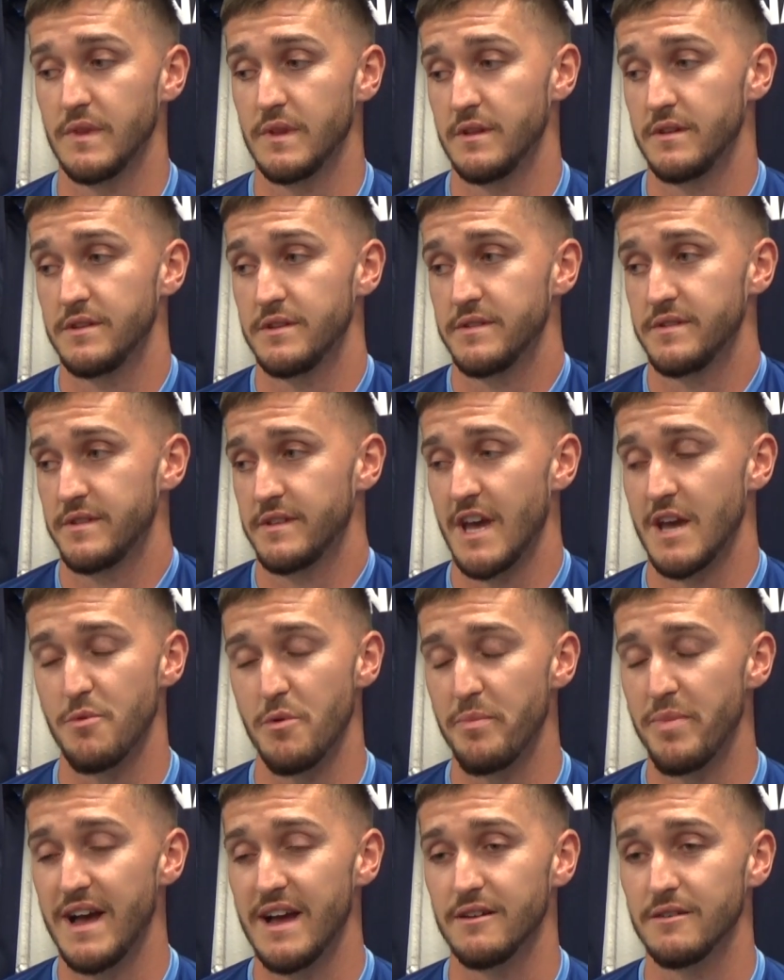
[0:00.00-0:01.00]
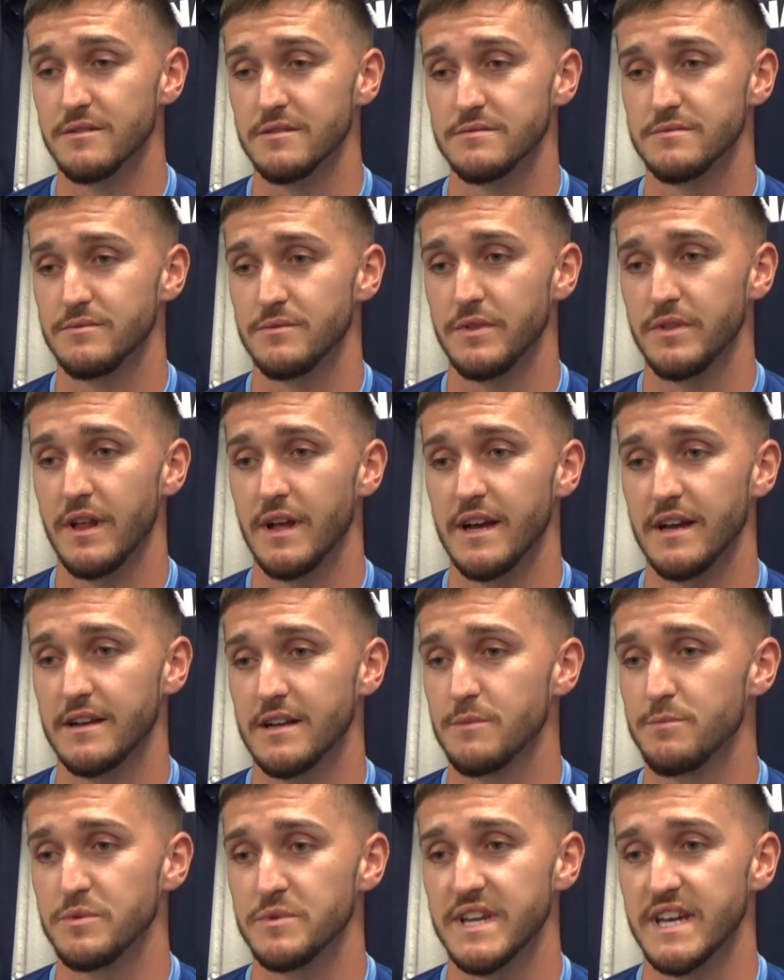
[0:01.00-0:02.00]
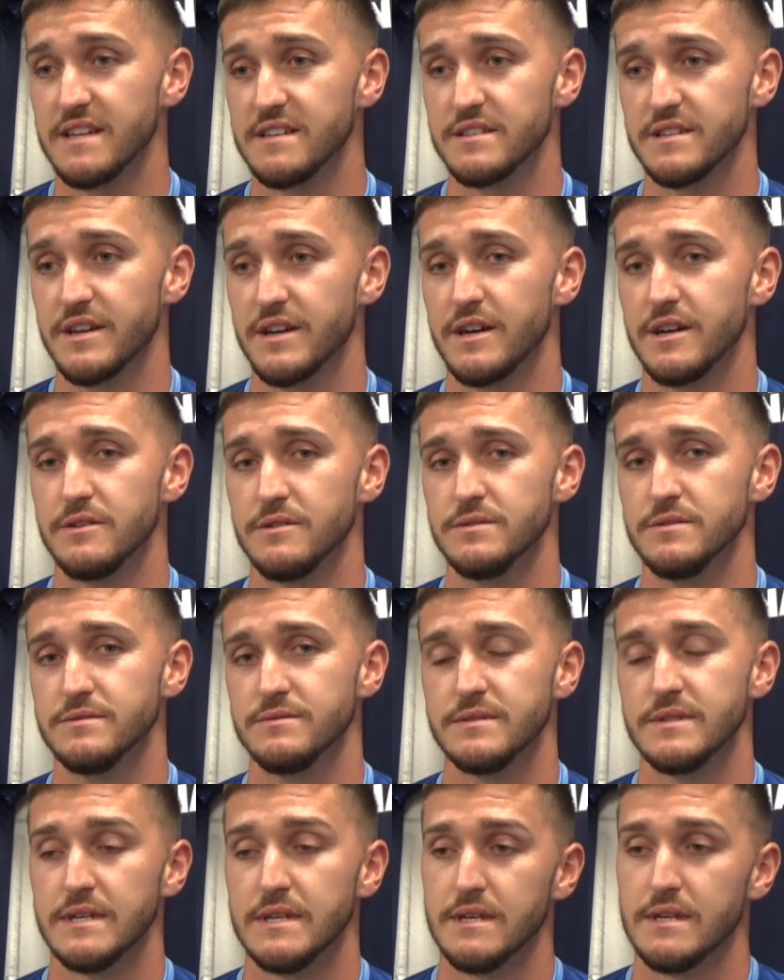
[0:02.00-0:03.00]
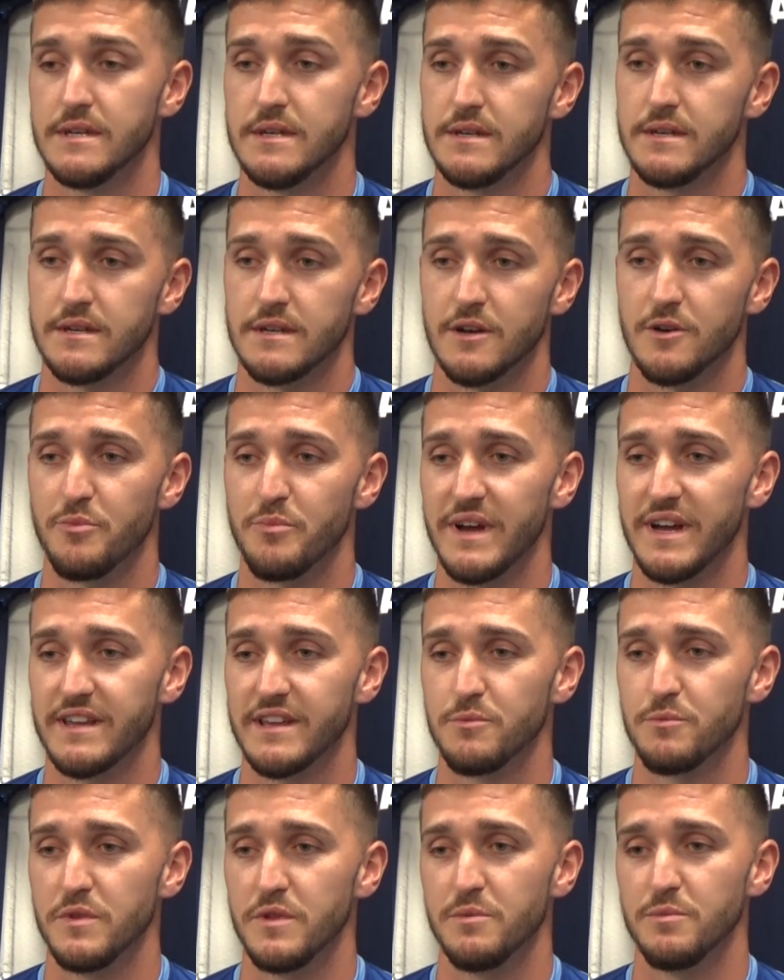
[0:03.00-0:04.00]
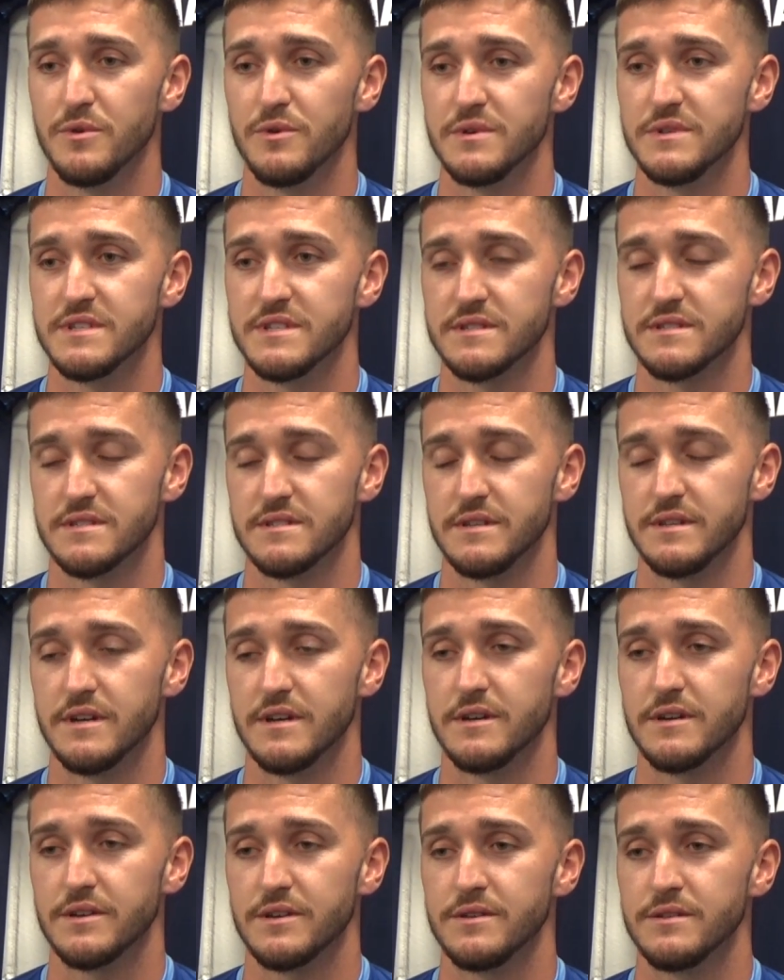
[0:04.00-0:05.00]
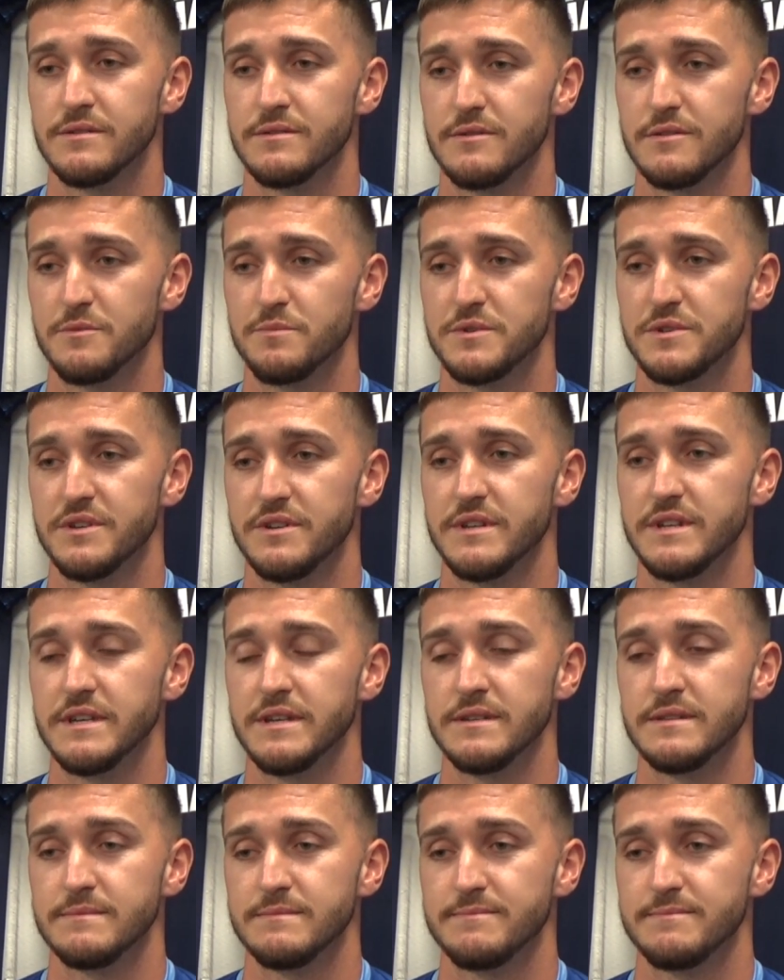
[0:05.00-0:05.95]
it just came about, like, a couple of days ago, and coming back in with the boys, you know, a good opportunity.